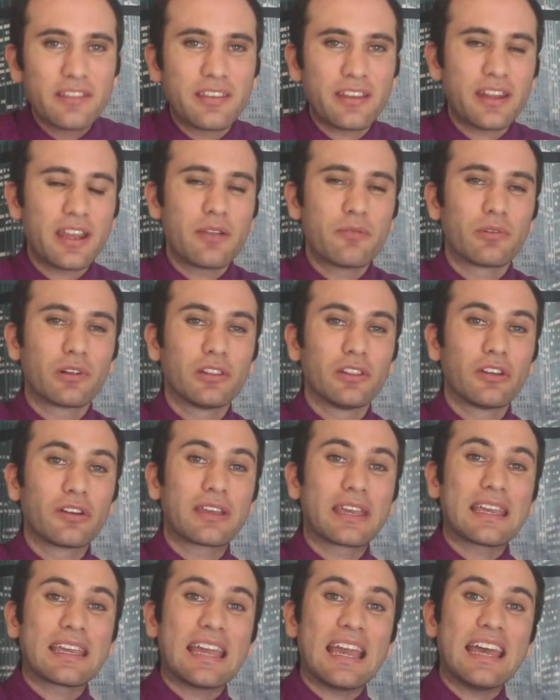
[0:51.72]
Today we're
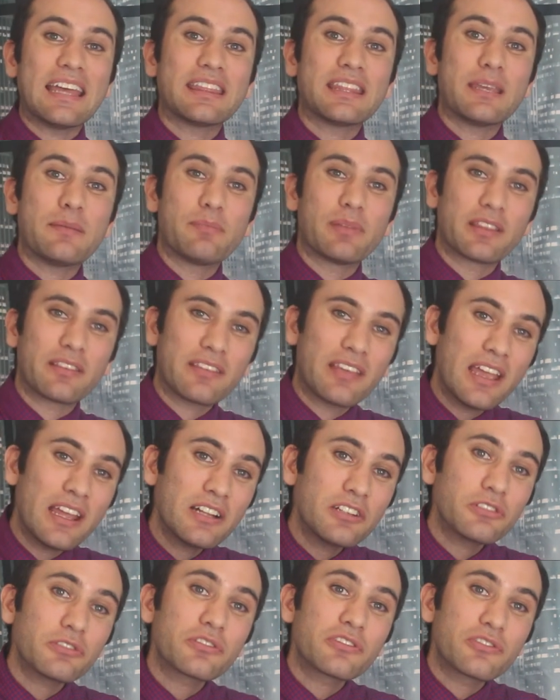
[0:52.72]
looking at the
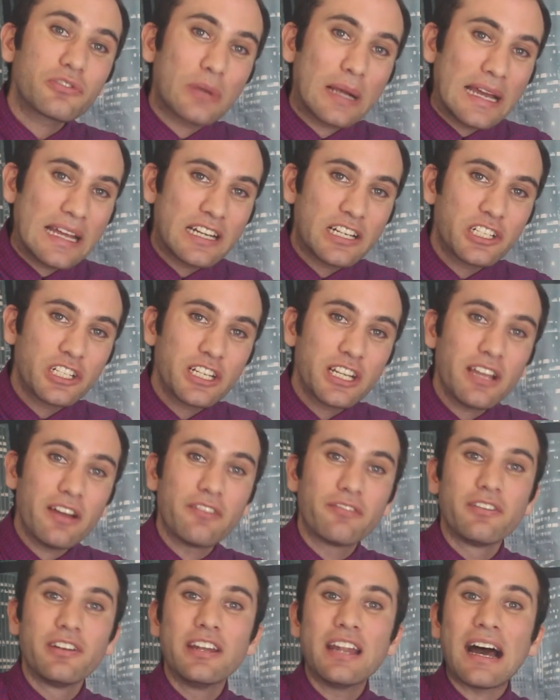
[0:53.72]
potential strategy
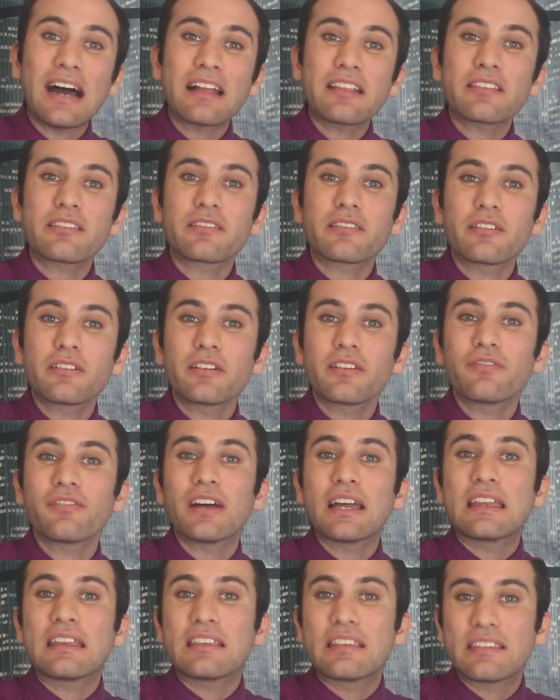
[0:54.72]
of not
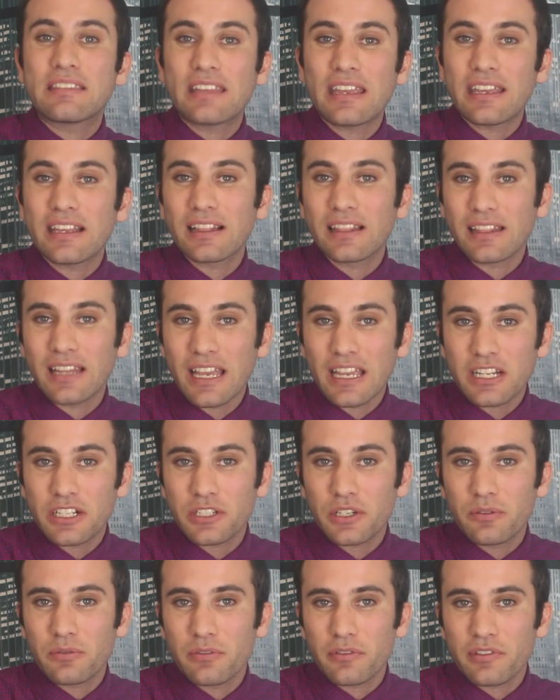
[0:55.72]
certifying state
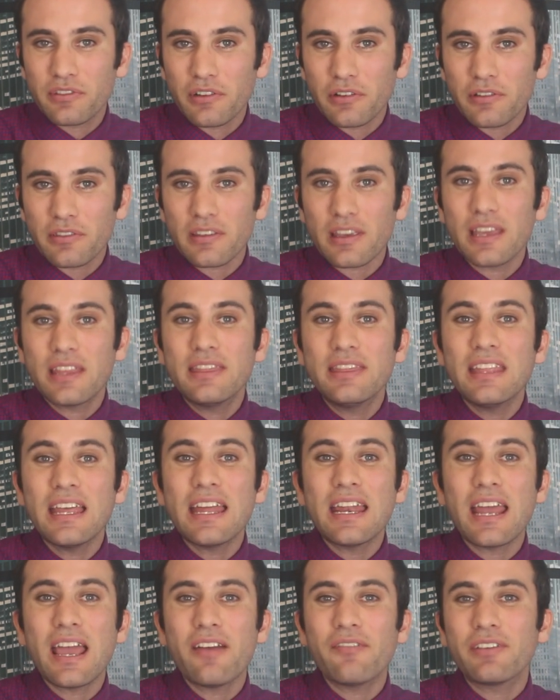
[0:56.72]
election results and
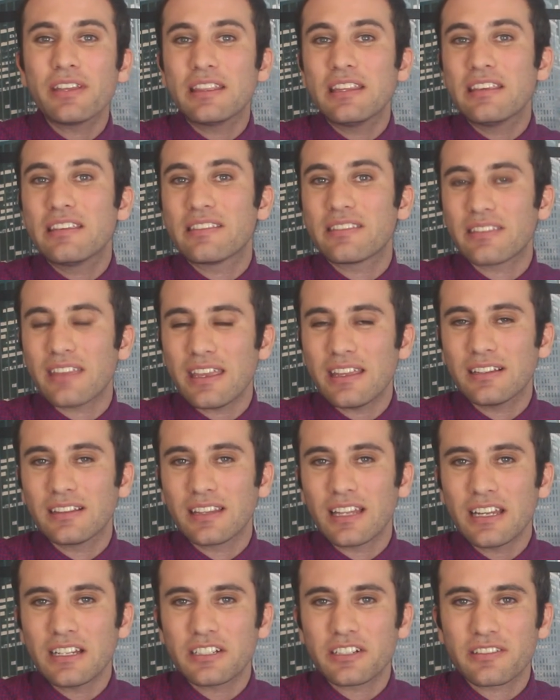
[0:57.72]
then having the state
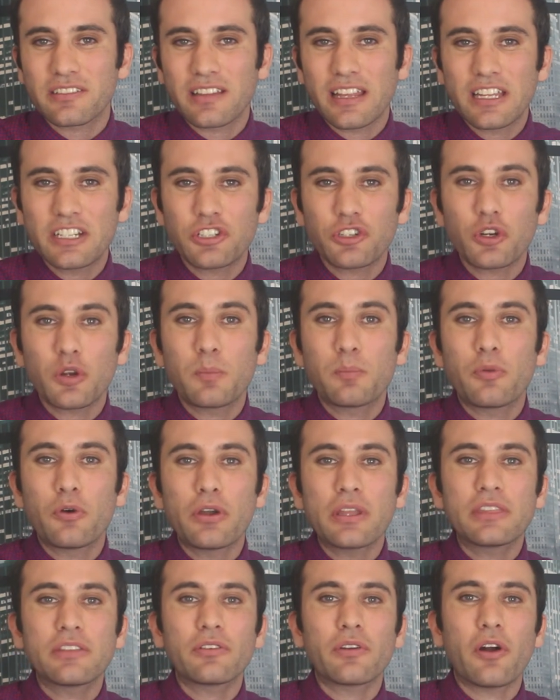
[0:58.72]
legislature
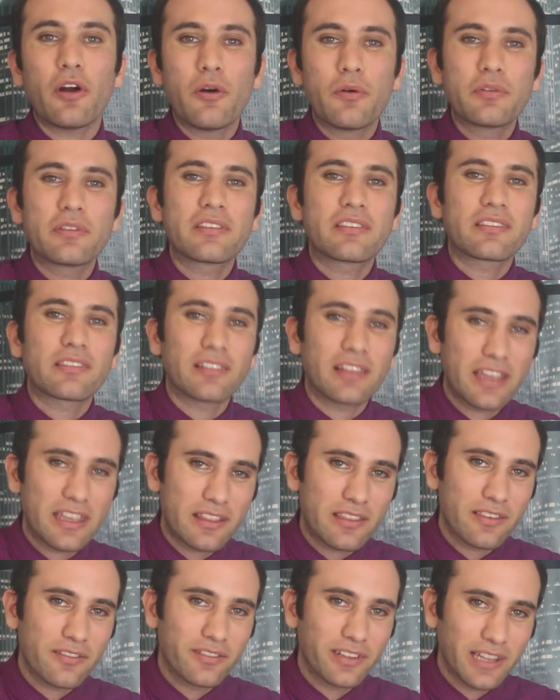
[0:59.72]
appoint their own
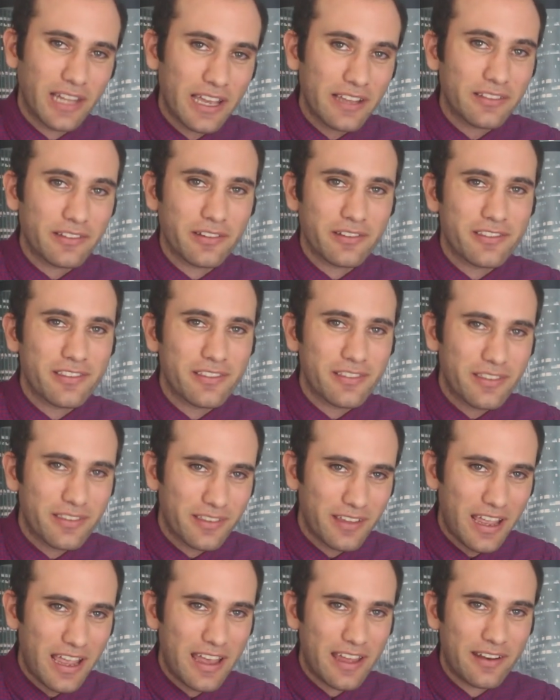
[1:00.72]
slates of electors
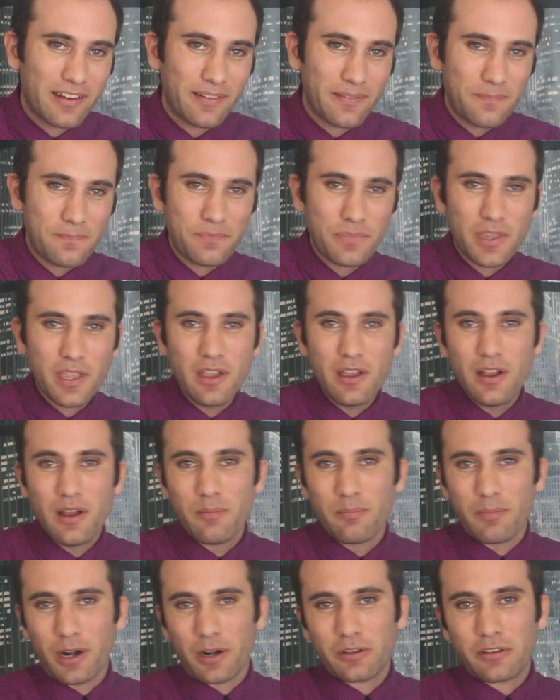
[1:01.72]
instead.
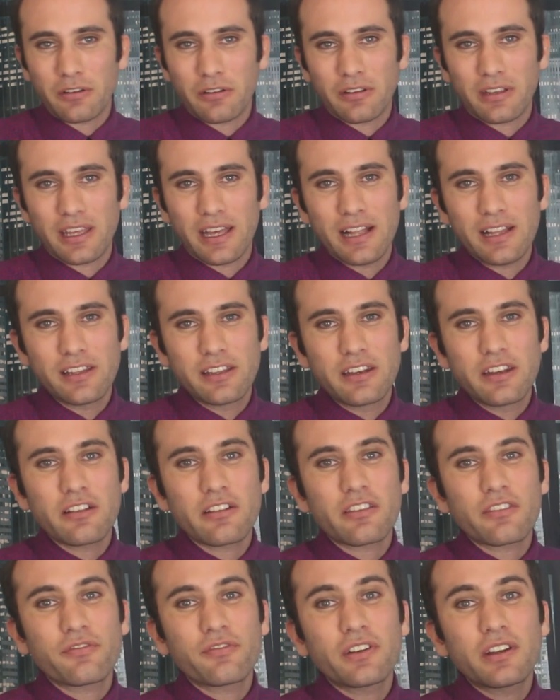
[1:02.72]
Mark your
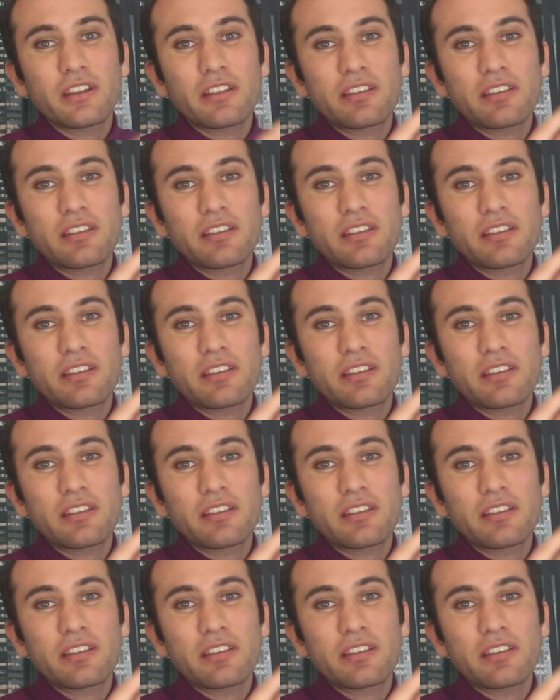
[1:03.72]
calendars for